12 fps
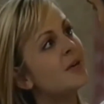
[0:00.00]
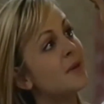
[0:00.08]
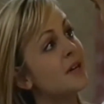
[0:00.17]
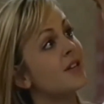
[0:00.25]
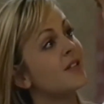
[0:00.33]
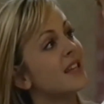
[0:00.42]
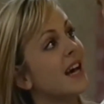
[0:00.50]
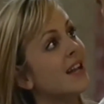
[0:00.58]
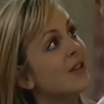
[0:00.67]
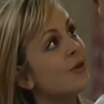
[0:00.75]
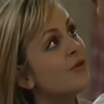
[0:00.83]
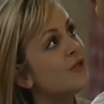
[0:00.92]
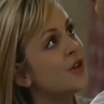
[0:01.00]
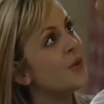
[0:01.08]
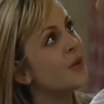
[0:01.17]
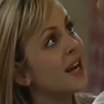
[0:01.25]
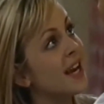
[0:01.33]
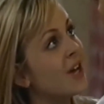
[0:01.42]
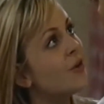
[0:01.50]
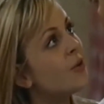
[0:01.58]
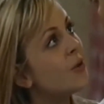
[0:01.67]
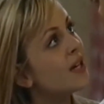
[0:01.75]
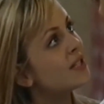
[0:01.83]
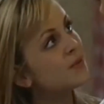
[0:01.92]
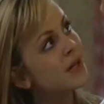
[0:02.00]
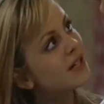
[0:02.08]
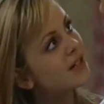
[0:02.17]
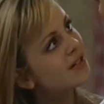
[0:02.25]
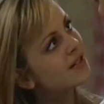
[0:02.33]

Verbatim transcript: because I love you and I always will.